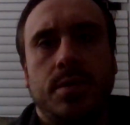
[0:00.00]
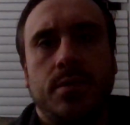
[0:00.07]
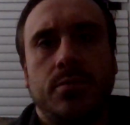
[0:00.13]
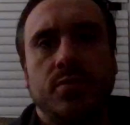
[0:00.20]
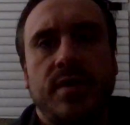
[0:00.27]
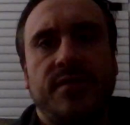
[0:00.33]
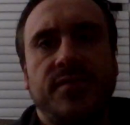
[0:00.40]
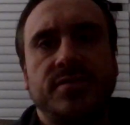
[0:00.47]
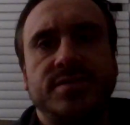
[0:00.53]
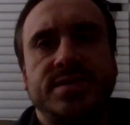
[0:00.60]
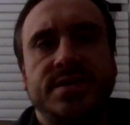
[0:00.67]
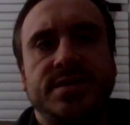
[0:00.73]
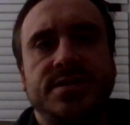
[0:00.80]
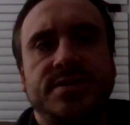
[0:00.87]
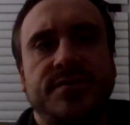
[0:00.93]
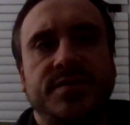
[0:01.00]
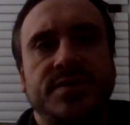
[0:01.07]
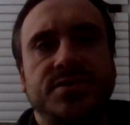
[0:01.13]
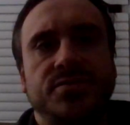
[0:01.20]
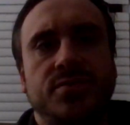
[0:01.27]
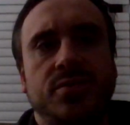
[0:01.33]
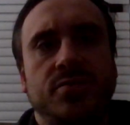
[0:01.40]
References to
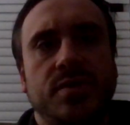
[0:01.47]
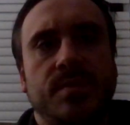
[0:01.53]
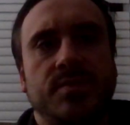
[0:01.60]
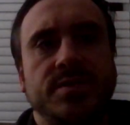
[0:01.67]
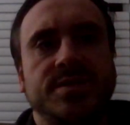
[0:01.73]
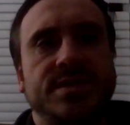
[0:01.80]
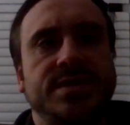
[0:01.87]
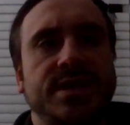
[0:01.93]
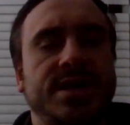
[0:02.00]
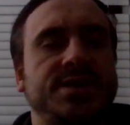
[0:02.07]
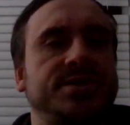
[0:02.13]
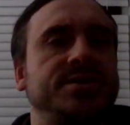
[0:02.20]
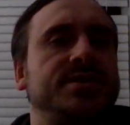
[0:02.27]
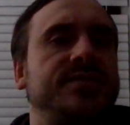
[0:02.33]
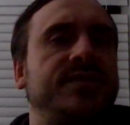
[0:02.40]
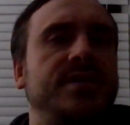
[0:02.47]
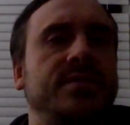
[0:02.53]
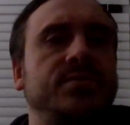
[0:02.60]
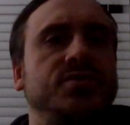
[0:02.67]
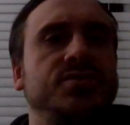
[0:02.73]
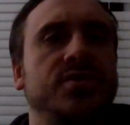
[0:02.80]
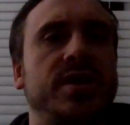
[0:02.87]
visual representations of
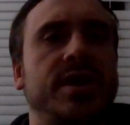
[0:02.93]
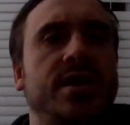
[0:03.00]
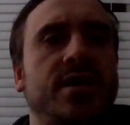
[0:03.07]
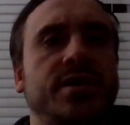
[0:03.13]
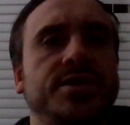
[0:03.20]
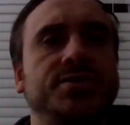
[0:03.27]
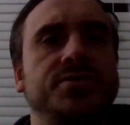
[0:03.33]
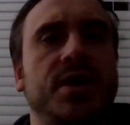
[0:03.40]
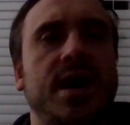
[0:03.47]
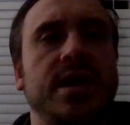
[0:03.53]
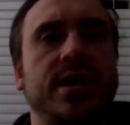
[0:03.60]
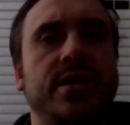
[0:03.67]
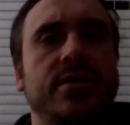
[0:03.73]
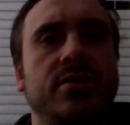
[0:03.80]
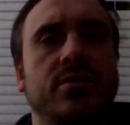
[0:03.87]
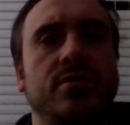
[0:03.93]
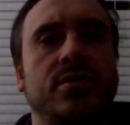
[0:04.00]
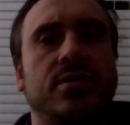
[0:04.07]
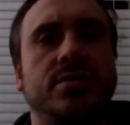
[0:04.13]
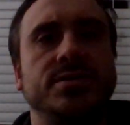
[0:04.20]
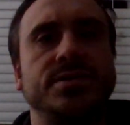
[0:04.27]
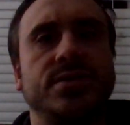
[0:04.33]
him treading on a dragon are
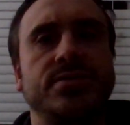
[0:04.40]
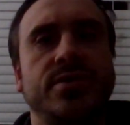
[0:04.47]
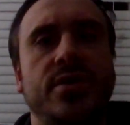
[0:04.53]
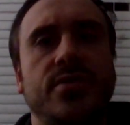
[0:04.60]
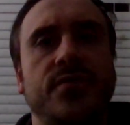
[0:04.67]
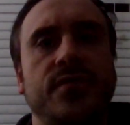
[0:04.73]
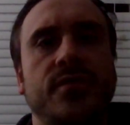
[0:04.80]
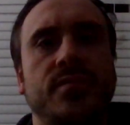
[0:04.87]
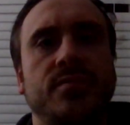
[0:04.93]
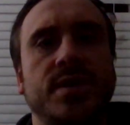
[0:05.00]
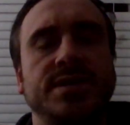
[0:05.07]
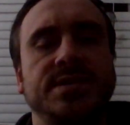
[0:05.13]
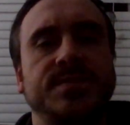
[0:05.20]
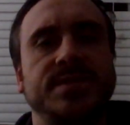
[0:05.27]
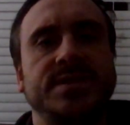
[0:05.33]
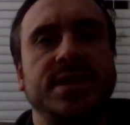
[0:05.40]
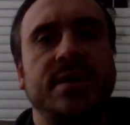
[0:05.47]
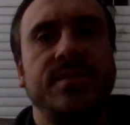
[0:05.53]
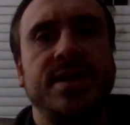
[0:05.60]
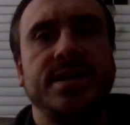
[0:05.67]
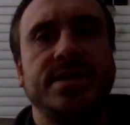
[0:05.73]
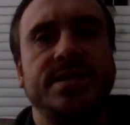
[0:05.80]
also known from
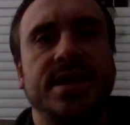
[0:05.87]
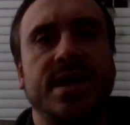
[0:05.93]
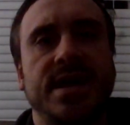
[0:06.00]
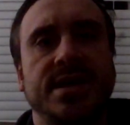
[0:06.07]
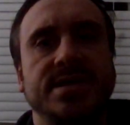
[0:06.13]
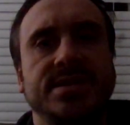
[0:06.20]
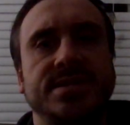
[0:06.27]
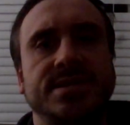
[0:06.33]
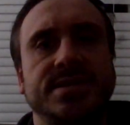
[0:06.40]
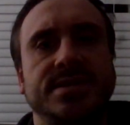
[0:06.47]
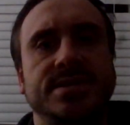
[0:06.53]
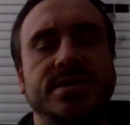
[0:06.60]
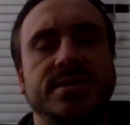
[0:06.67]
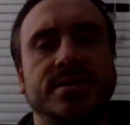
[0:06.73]
Mesopotamian texts.